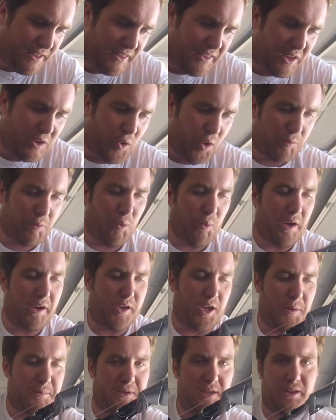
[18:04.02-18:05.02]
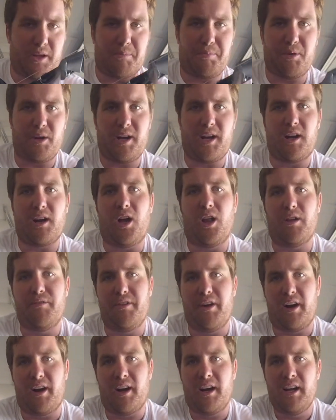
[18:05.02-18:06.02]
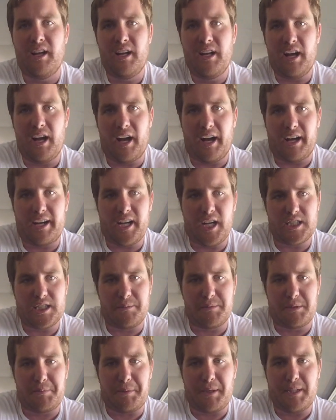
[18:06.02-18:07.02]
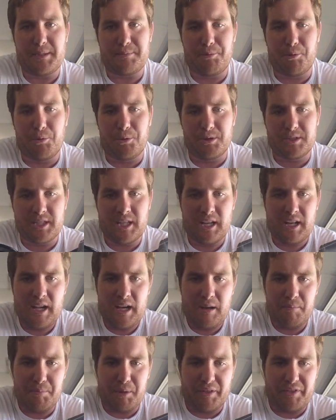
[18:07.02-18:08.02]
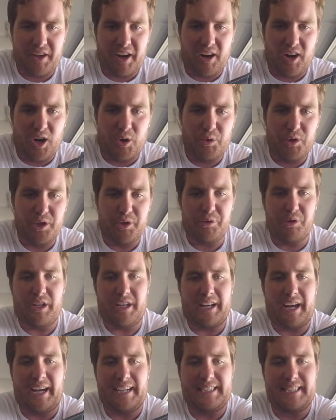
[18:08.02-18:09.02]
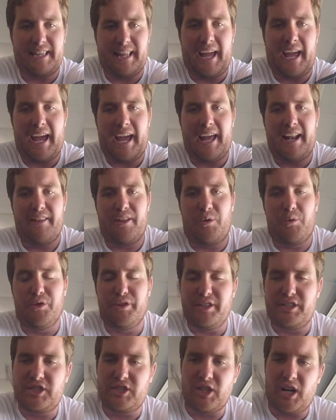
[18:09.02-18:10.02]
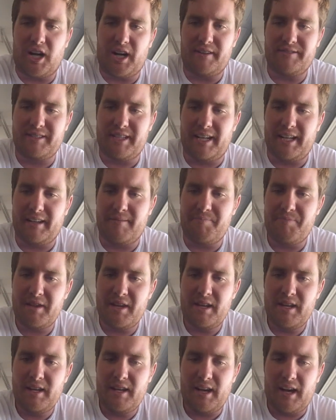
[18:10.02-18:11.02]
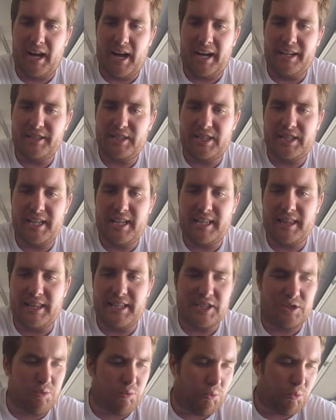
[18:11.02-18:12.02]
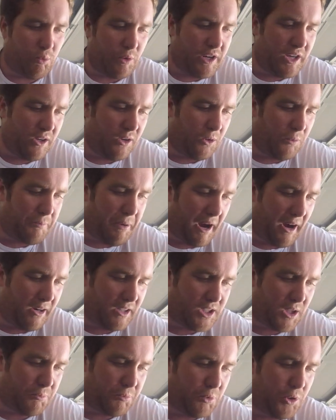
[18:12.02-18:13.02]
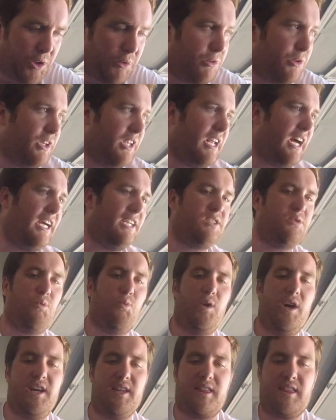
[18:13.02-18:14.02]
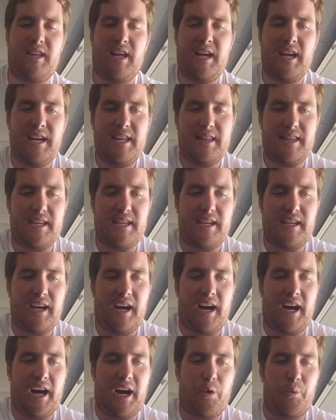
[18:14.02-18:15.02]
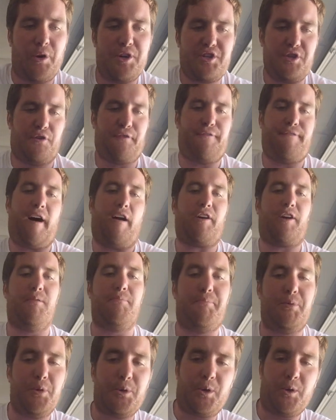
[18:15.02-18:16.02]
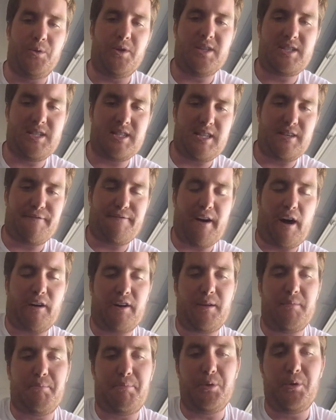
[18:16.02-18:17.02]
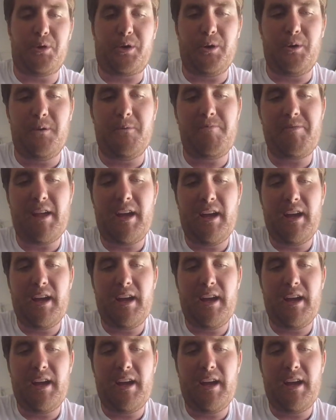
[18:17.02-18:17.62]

than the normal wing grips that they're putting on all of their custom speed spools, but they are really, really nice in the hand. They're really soft, and I just think this reel pairs up really, really nice with the original Falcon BUCOO. This is the Falcon BUCOO.